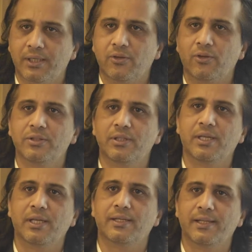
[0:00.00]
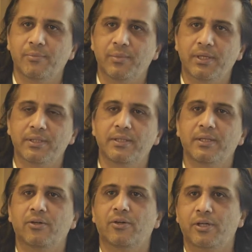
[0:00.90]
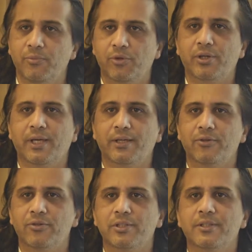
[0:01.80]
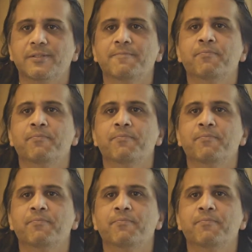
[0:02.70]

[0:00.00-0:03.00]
technology like telemedicine or remote diagnosis?